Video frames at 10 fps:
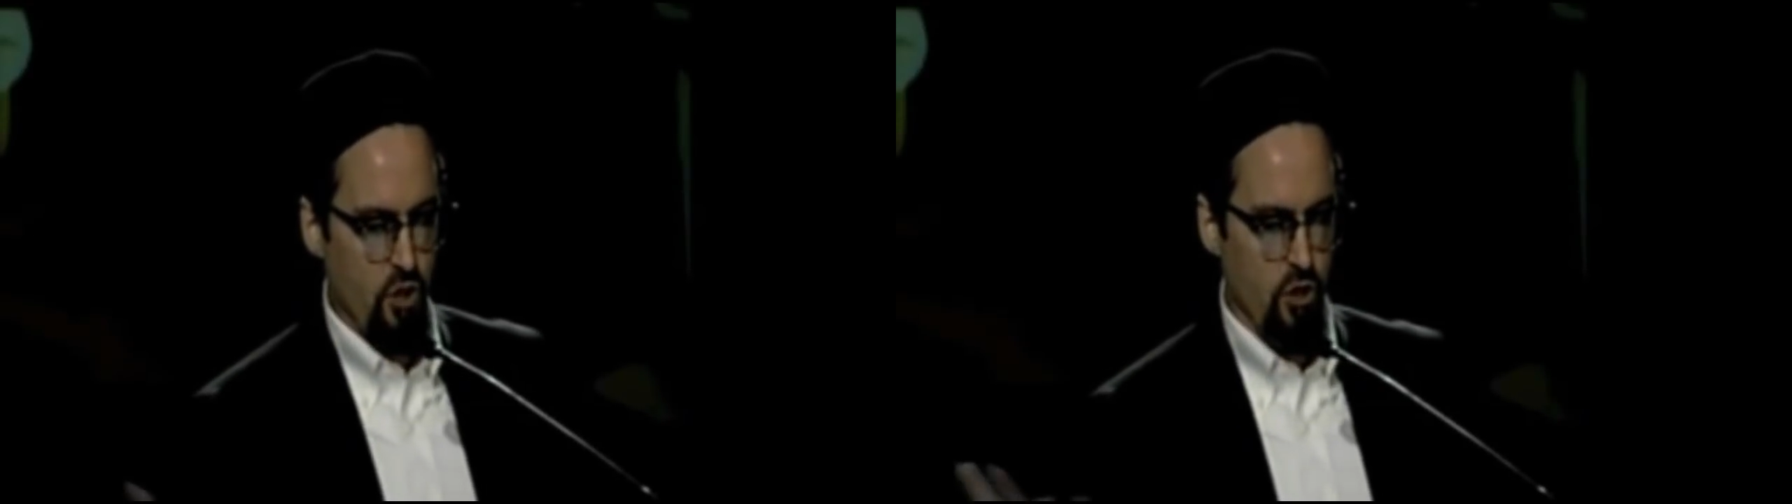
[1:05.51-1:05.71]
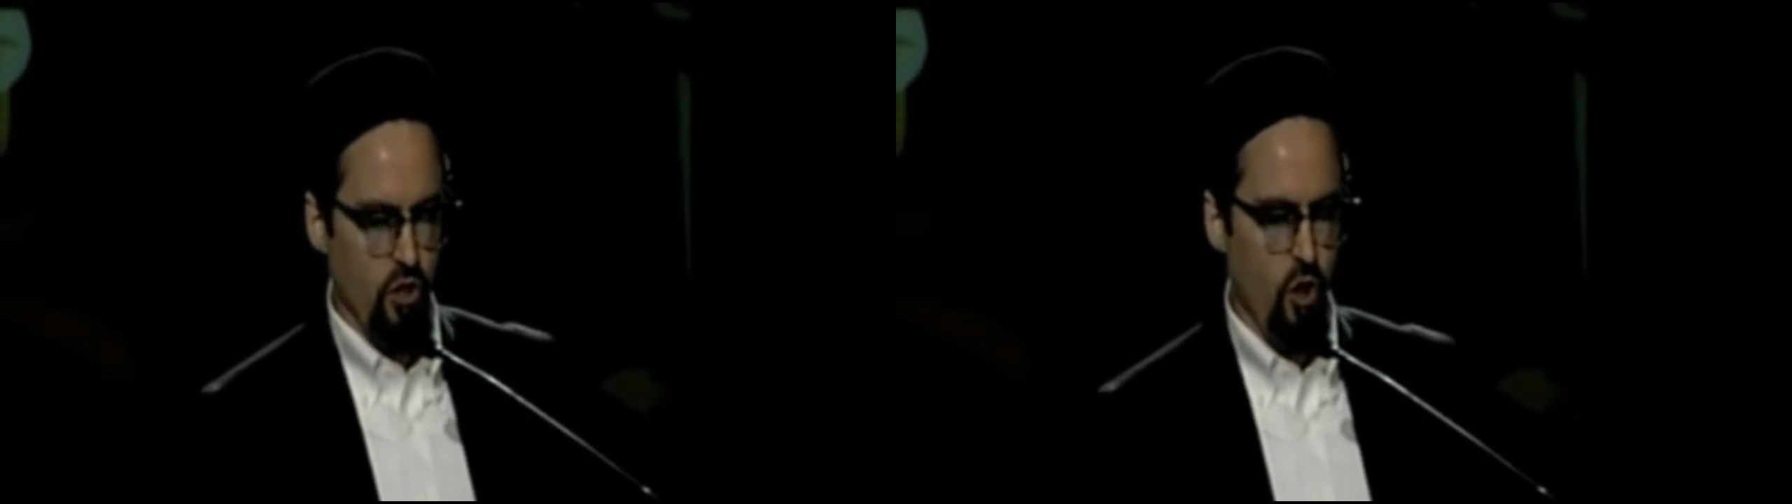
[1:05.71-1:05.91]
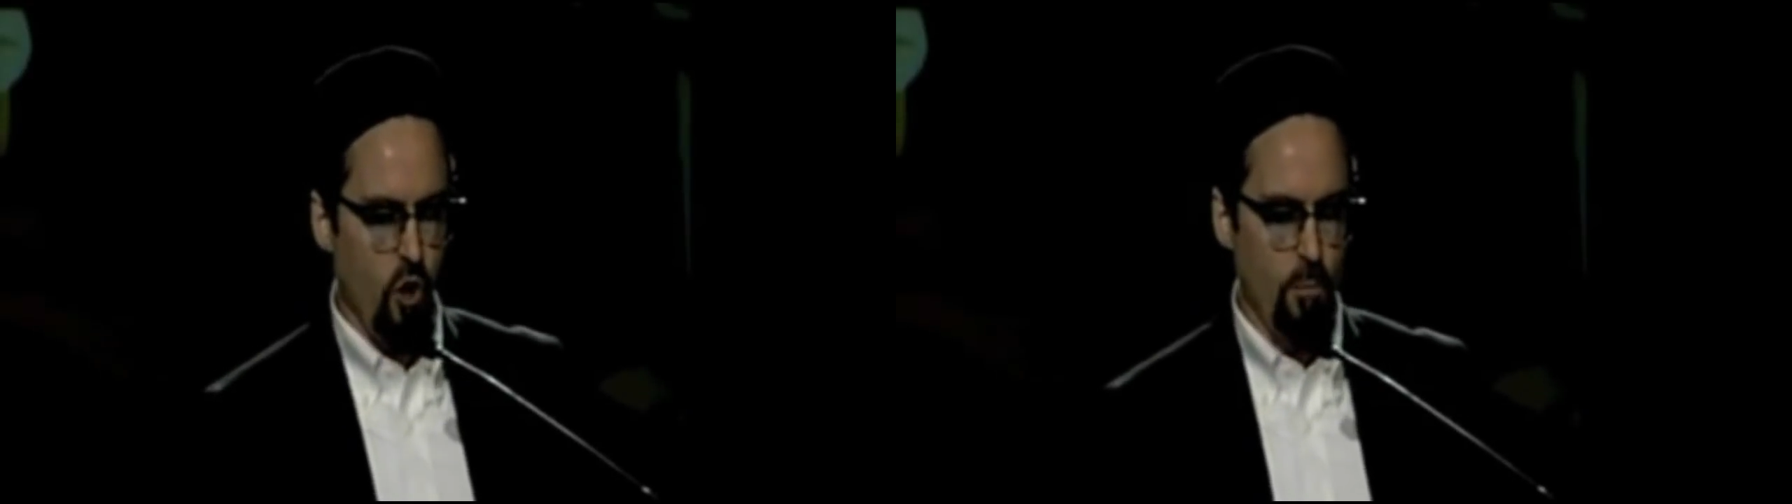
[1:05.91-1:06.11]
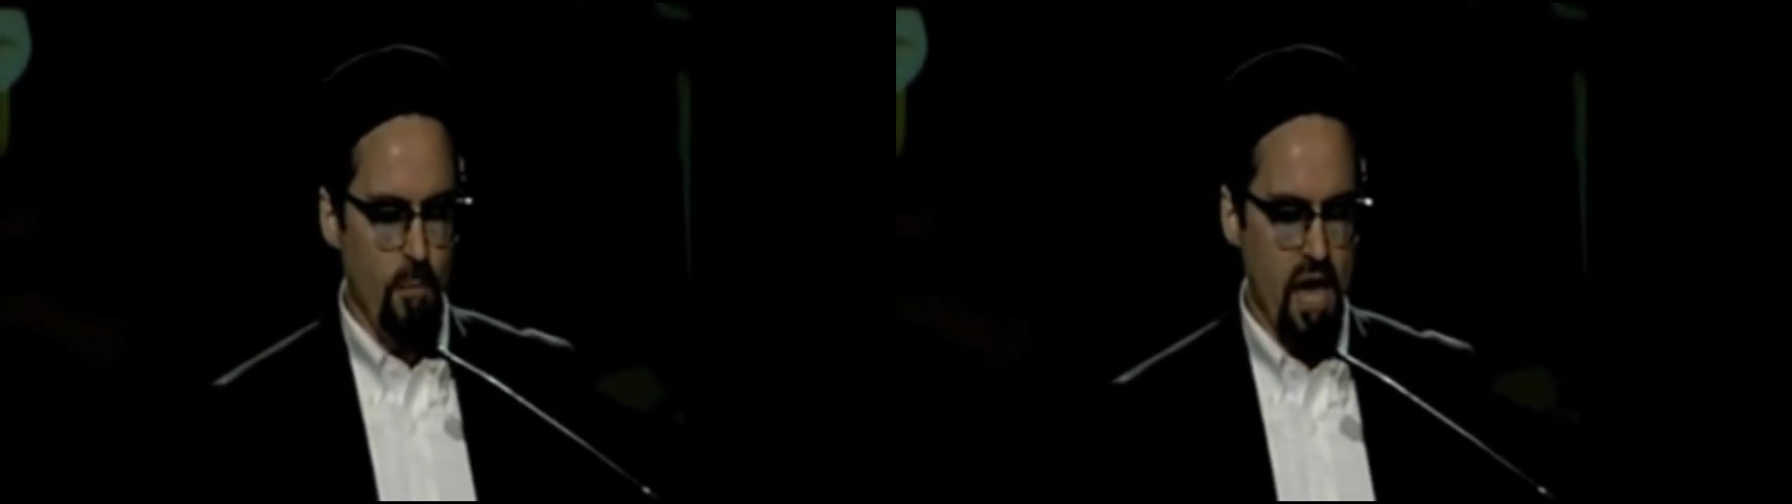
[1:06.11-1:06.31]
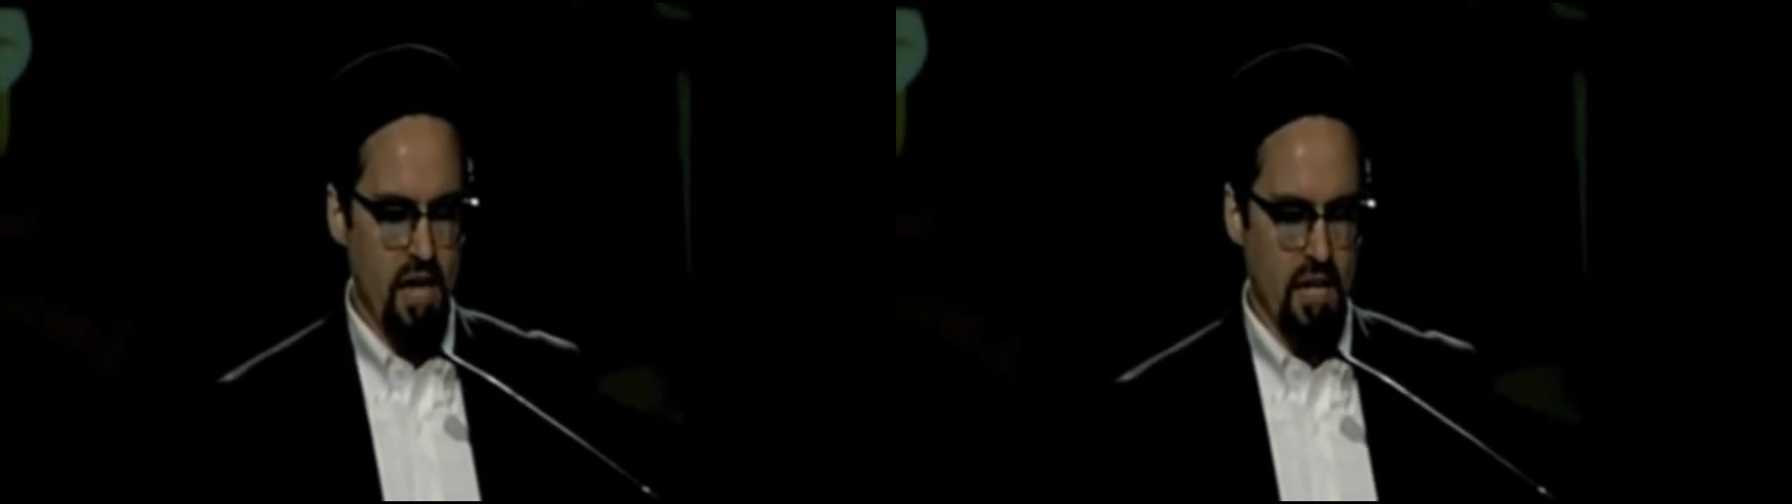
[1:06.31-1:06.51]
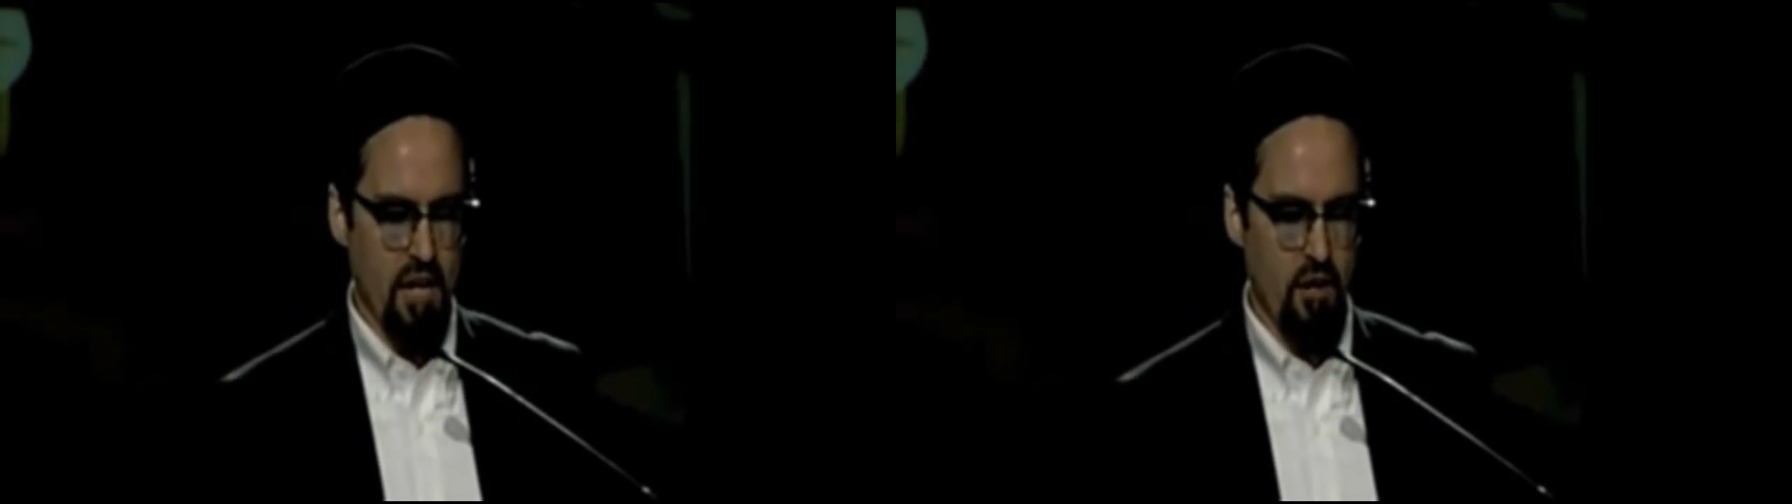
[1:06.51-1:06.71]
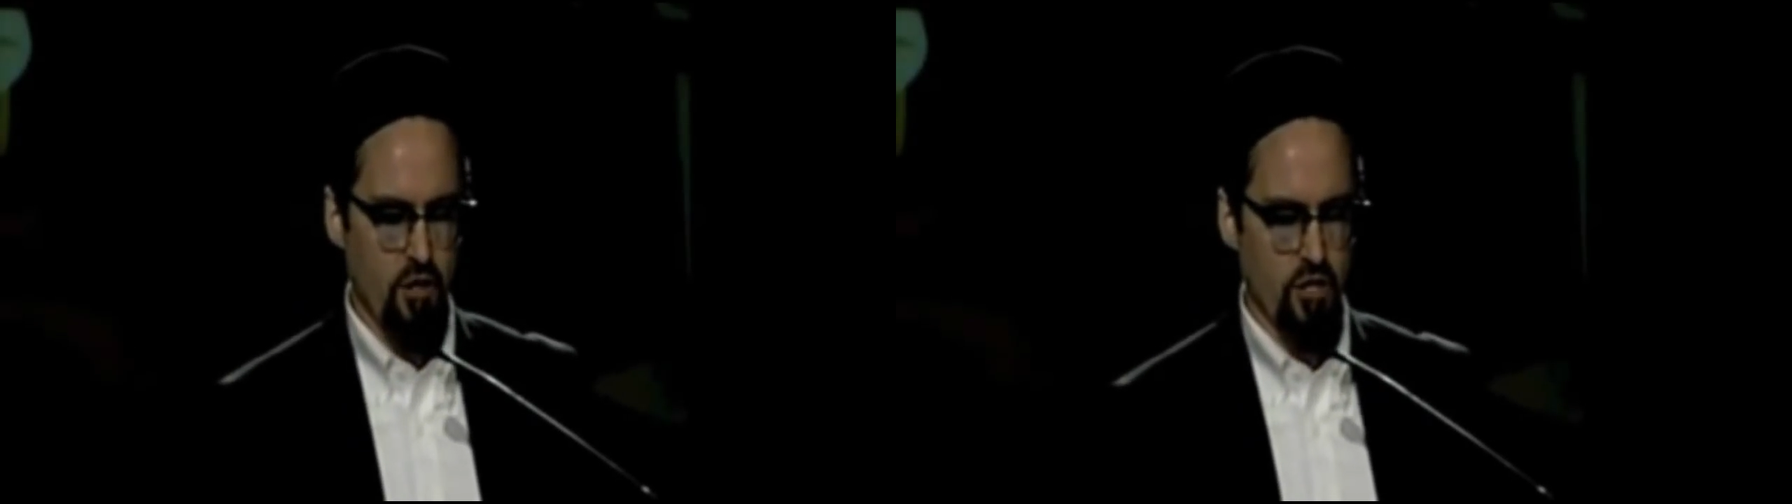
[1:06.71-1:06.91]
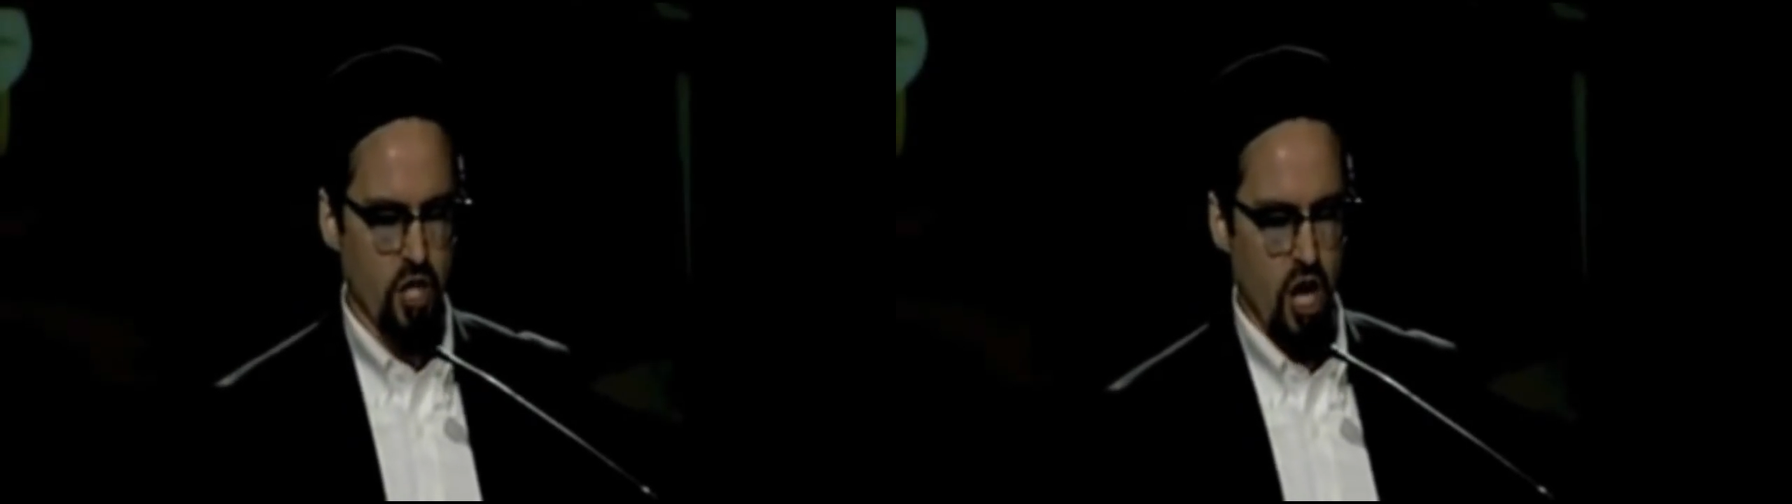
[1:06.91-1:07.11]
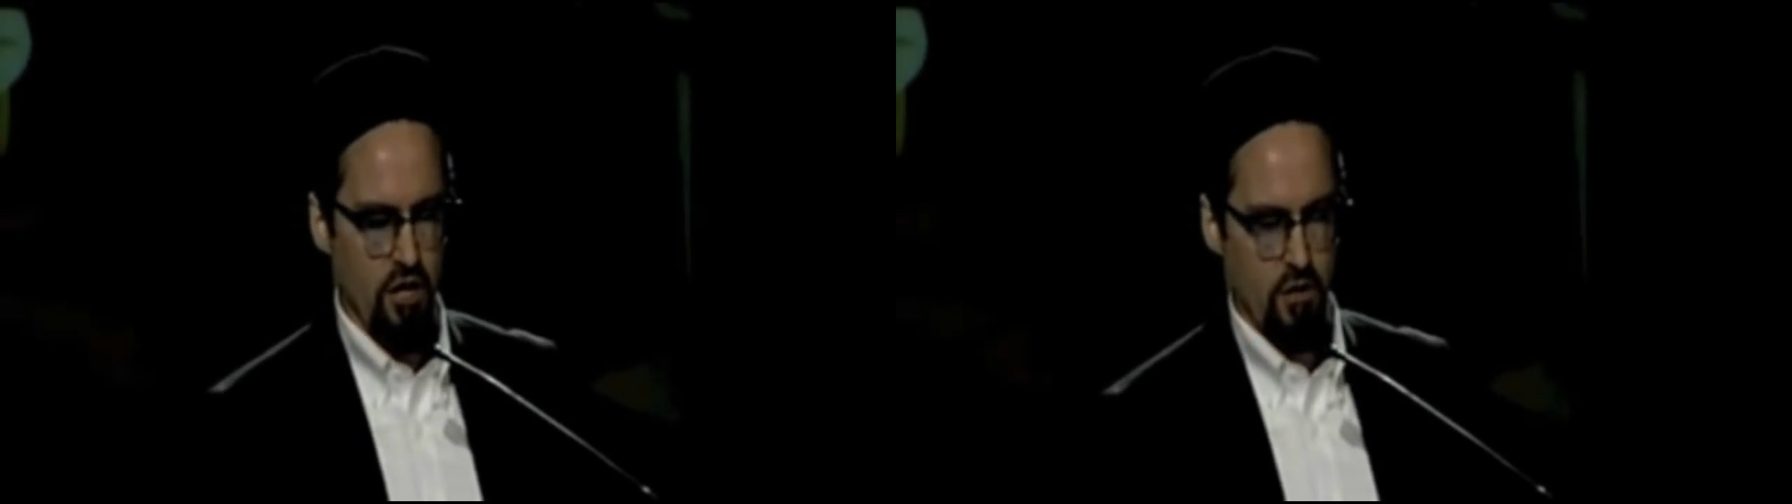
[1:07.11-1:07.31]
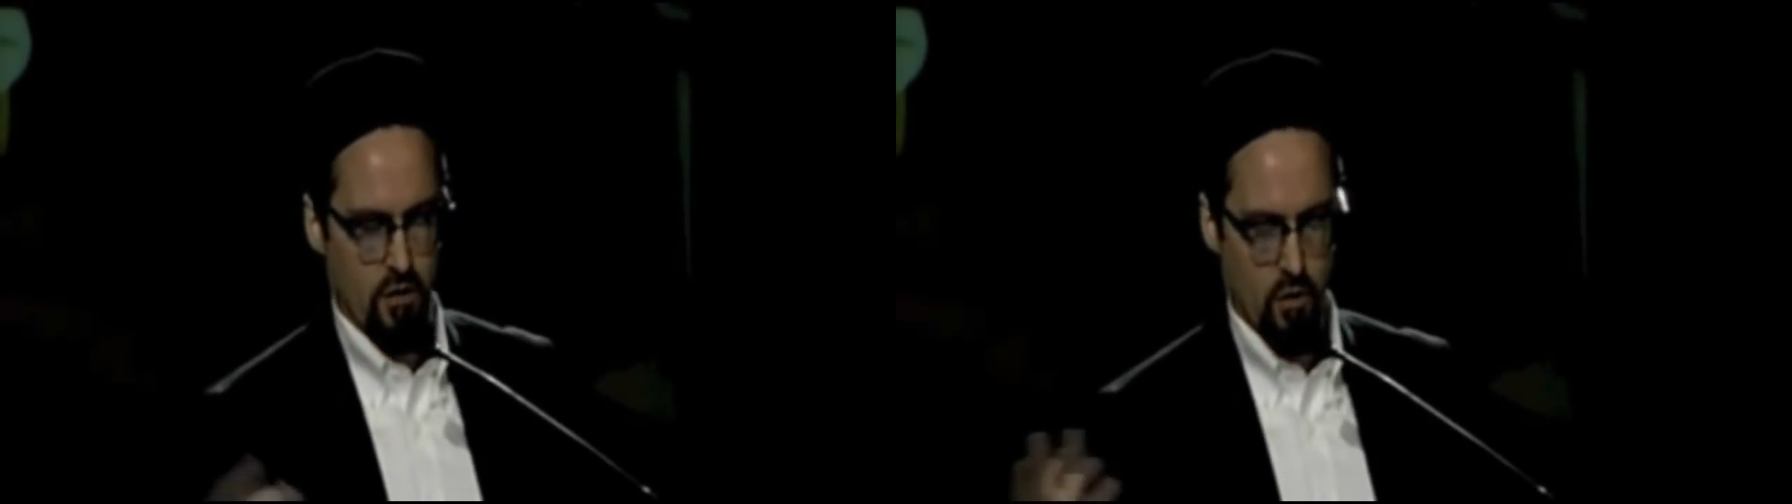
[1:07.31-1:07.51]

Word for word: took an old man and her daughter,